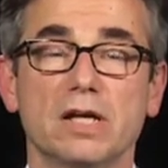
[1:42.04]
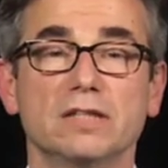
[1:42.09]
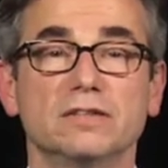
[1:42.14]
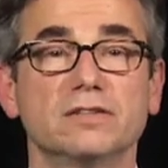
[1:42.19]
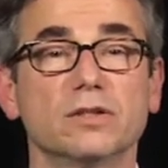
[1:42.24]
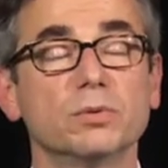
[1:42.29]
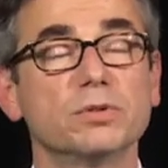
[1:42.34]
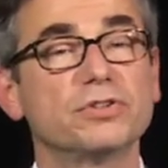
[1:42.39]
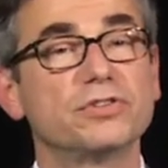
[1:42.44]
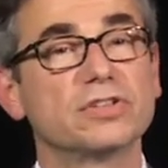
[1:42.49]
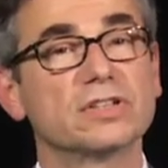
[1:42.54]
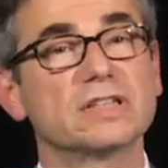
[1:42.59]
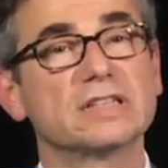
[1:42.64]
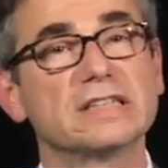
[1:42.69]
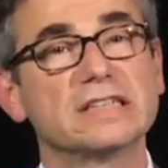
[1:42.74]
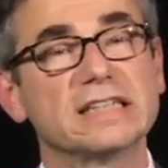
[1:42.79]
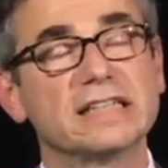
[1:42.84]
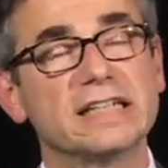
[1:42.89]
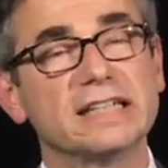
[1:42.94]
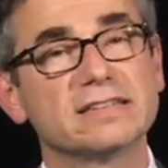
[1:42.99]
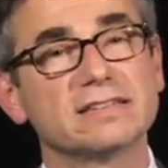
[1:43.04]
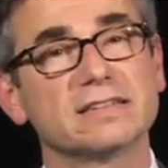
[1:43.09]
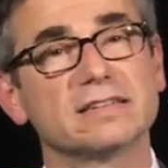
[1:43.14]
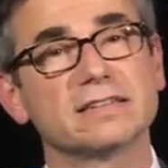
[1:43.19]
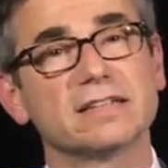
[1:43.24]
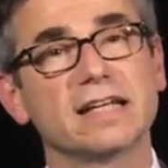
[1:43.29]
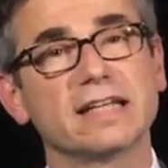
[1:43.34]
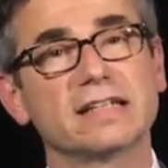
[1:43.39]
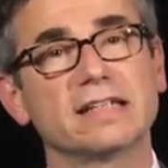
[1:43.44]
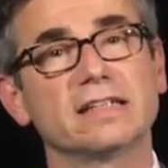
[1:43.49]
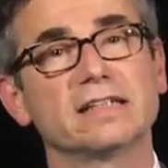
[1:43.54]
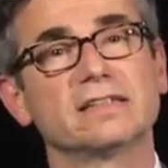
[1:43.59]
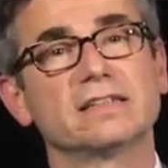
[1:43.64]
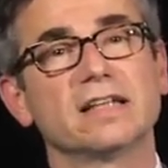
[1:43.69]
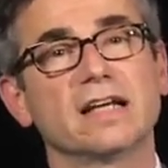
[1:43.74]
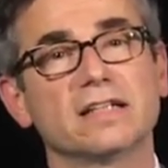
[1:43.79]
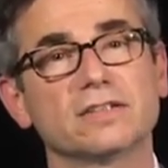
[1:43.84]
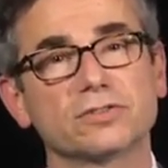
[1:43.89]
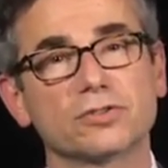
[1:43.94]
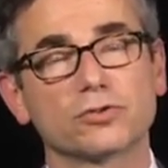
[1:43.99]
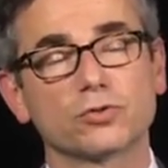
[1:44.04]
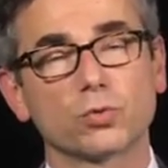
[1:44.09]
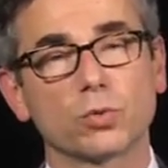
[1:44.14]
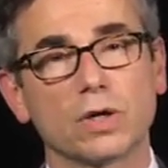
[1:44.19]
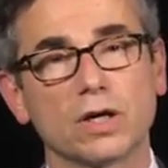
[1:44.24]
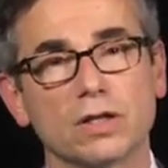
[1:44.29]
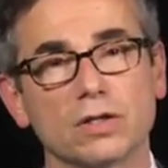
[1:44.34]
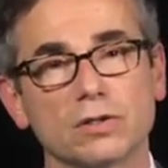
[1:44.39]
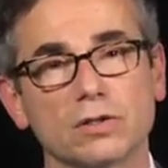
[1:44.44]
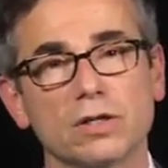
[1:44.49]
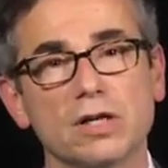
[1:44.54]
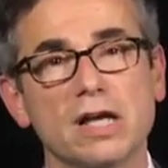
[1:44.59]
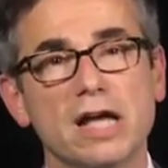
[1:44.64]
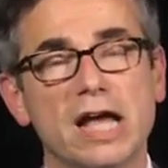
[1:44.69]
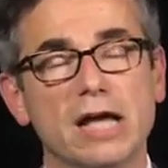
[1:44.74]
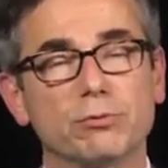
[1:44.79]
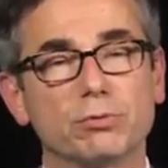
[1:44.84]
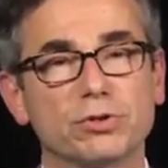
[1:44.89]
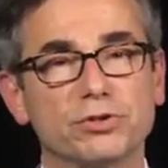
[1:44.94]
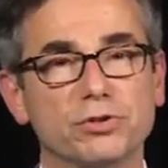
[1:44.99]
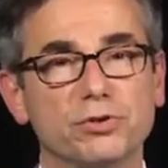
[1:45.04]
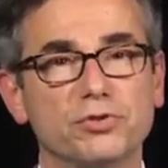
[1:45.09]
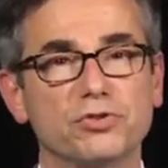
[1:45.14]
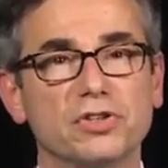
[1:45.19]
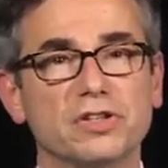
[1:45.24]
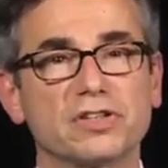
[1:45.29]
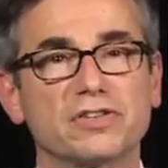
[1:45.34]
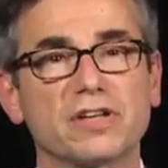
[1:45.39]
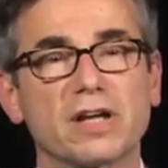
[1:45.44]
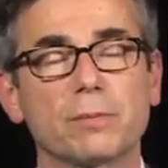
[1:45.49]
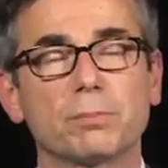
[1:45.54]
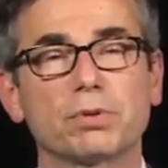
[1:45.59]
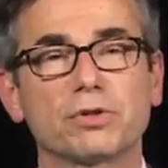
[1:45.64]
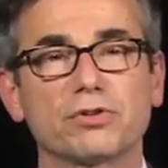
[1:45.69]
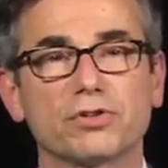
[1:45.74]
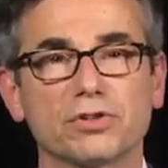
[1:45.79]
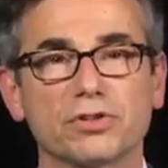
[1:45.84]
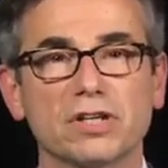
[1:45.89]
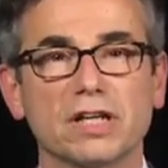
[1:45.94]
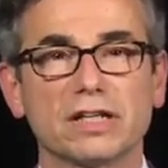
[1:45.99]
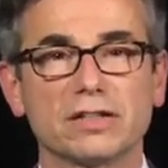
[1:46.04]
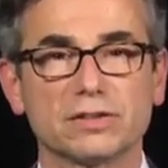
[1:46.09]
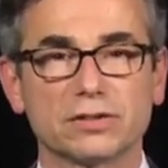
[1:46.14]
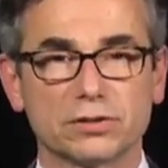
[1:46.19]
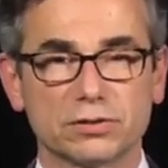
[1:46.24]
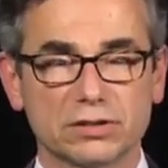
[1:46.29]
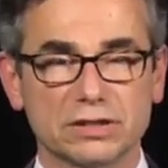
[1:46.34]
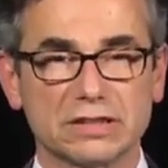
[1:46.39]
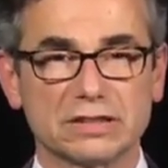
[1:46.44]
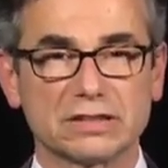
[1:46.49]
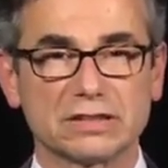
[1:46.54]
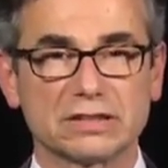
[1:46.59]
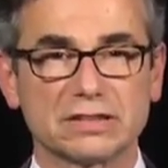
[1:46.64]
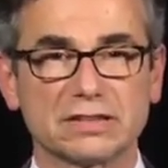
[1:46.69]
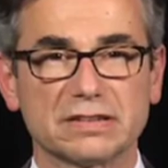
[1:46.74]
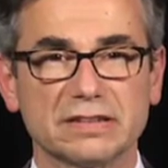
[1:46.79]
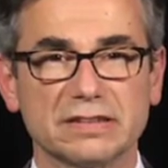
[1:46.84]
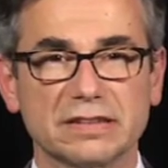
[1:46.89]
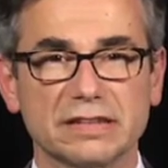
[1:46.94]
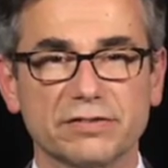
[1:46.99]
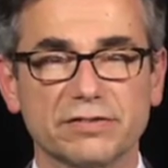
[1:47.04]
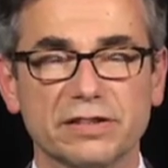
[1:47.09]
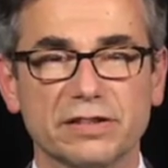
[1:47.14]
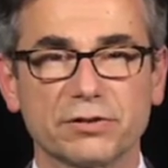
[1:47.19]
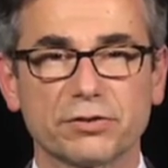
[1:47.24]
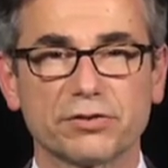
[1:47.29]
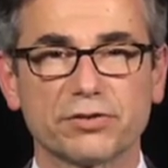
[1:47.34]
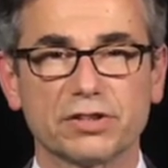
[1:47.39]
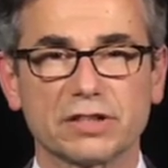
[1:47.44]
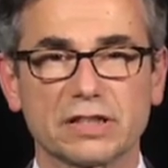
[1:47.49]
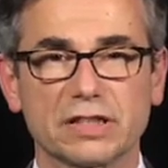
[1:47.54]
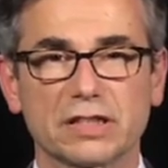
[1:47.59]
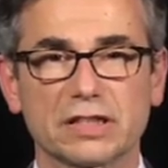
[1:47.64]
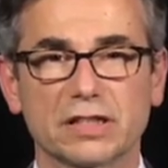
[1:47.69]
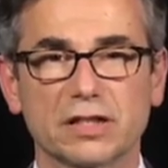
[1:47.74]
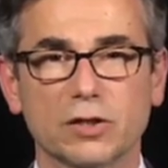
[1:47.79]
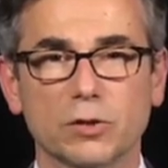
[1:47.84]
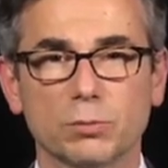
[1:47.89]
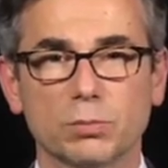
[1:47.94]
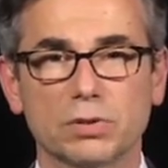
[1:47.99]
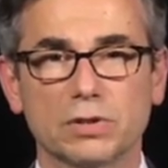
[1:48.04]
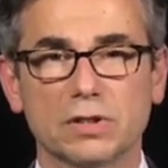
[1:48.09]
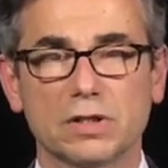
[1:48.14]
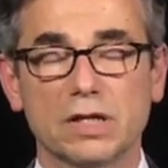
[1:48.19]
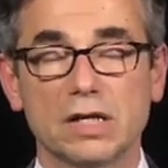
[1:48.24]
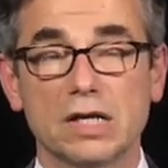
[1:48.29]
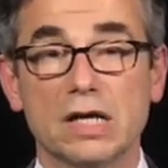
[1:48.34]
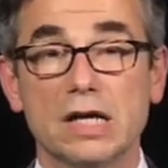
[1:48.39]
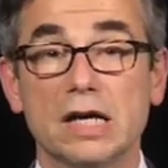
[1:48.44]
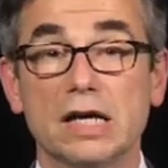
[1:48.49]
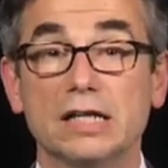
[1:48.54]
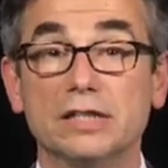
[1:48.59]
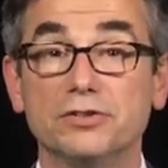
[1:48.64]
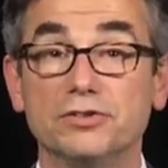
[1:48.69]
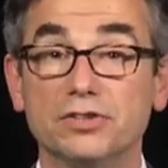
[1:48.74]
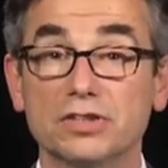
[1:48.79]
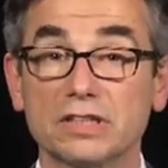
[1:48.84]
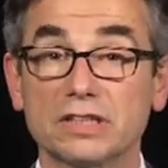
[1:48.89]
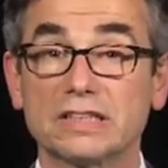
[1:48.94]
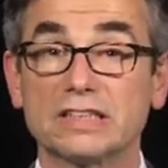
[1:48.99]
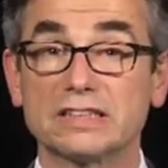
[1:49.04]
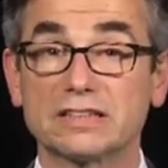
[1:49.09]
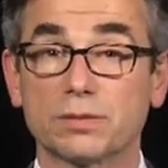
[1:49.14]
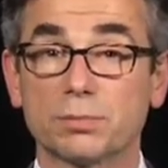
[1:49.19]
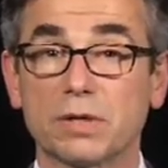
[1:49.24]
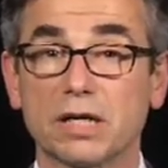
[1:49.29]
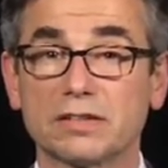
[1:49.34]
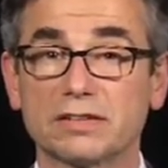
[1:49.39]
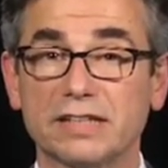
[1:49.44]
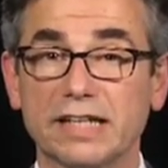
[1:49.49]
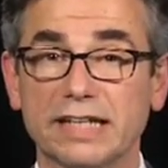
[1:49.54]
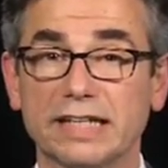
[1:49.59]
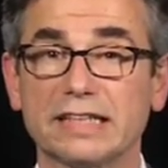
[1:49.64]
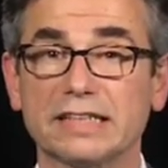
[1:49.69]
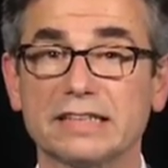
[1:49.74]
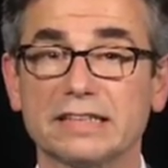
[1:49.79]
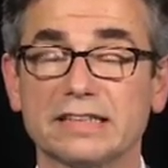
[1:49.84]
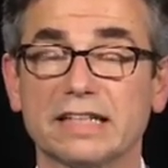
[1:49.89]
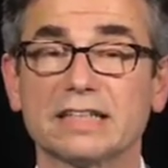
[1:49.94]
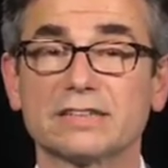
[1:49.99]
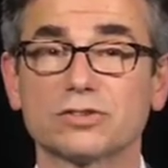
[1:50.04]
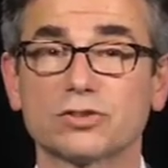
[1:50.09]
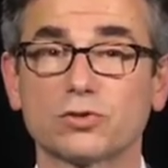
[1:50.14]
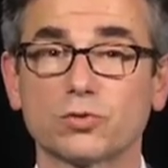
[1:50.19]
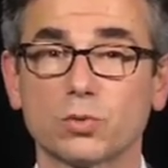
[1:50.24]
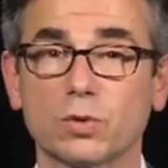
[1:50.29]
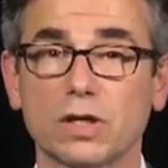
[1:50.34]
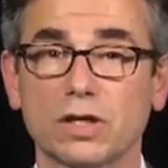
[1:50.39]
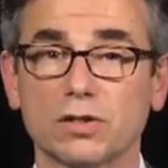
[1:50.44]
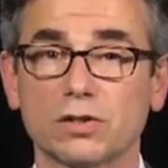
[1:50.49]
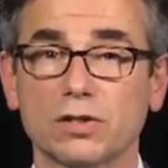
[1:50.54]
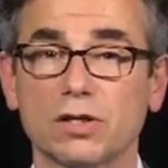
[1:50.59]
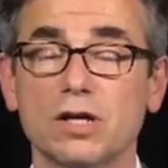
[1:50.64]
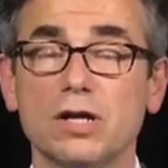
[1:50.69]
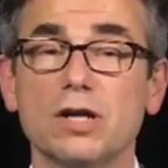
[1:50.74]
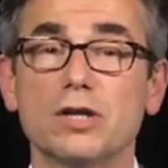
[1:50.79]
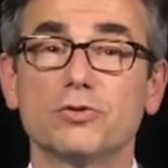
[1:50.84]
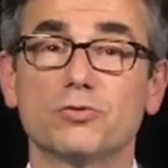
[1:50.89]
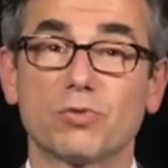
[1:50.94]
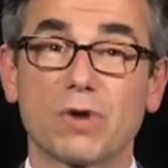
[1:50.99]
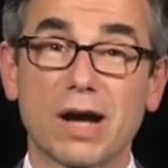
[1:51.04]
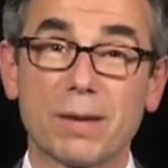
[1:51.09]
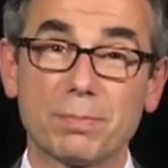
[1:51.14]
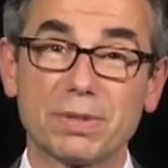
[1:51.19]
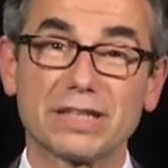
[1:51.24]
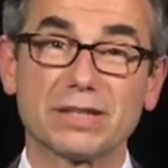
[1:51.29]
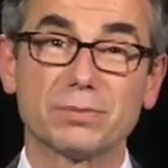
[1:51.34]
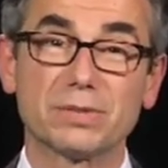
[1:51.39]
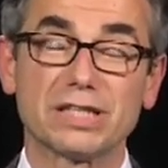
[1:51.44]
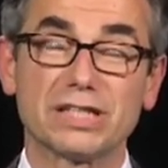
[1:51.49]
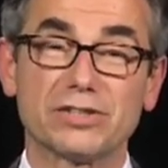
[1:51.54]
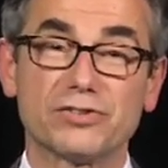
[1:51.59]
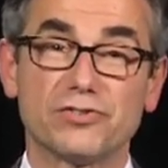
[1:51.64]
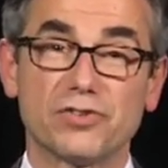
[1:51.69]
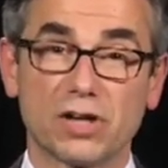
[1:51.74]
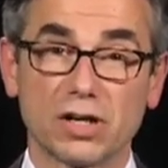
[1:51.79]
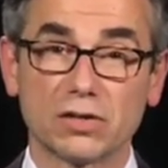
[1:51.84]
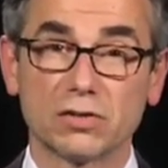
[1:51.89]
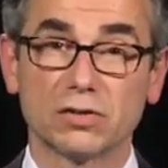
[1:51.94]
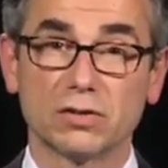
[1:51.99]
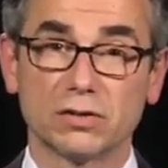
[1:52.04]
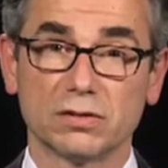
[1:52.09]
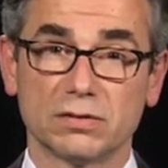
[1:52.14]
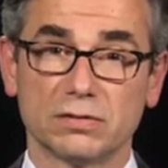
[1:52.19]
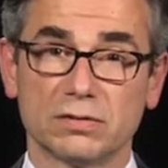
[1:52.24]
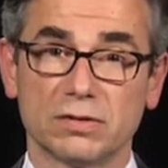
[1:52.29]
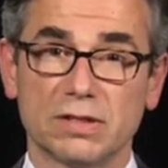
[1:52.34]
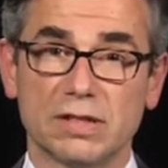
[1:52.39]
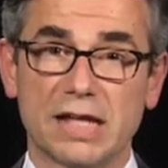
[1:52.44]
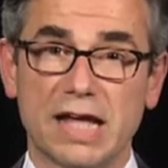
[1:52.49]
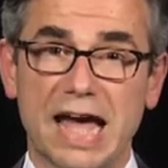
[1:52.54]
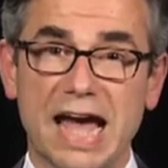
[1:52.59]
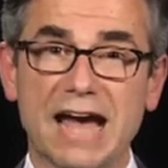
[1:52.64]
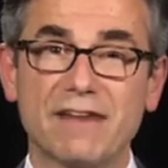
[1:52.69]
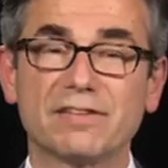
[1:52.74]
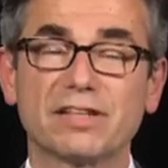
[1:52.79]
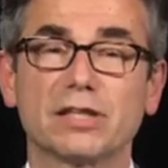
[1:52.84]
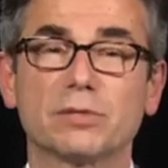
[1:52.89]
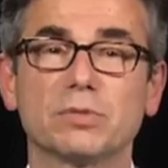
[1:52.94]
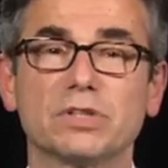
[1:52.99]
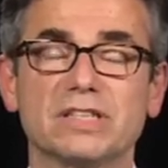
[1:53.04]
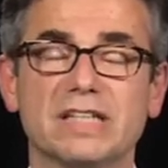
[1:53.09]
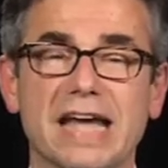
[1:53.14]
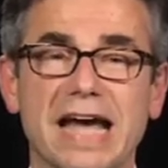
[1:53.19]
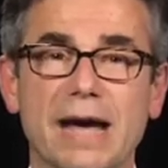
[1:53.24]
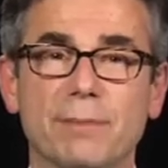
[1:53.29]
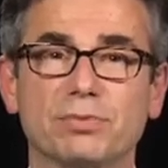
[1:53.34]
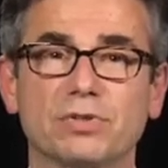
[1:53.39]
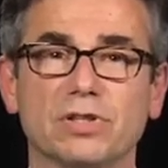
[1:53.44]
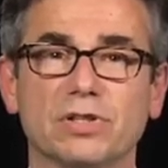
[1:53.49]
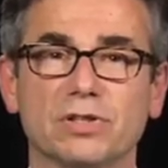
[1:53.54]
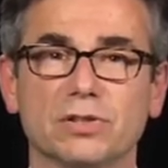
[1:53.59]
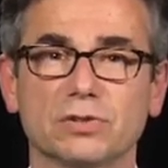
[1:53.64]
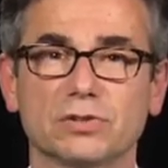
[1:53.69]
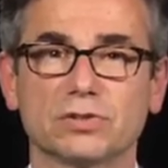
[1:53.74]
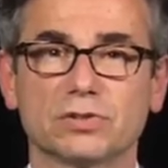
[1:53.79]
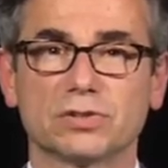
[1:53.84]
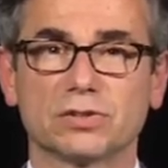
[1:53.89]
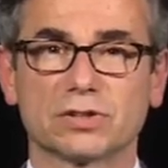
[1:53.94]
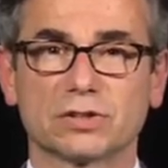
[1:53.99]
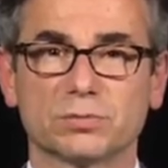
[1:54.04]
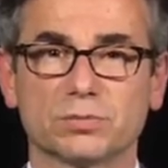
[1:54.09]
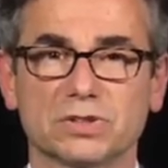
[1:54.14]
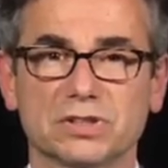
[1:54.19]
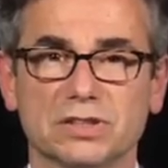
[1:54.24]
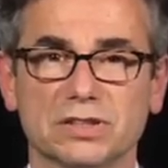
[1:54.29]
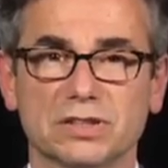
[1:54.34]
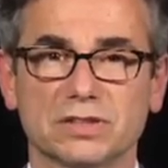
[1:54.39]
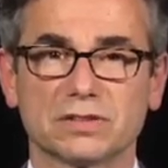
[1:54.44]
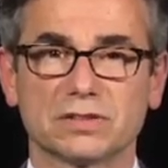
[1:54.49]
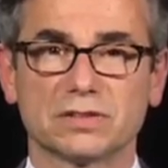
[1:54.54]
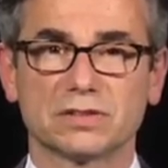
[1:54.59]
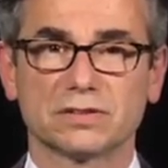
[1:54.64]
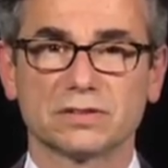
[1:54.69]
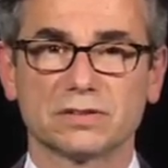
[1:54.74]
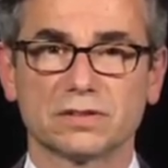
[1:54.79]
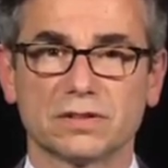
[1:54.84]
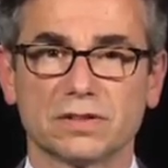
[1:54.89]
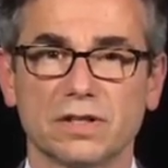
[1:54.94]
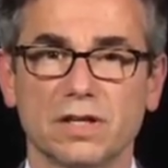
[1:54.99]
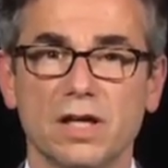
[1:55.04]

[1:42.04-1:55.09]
So agility isn't taking a desert dweller and reducing the temperature 10 degrees and seeing if he or she can cope. Agility is about taking the desert dweller, dropping them in the jungle, having them adapt to those circumstances.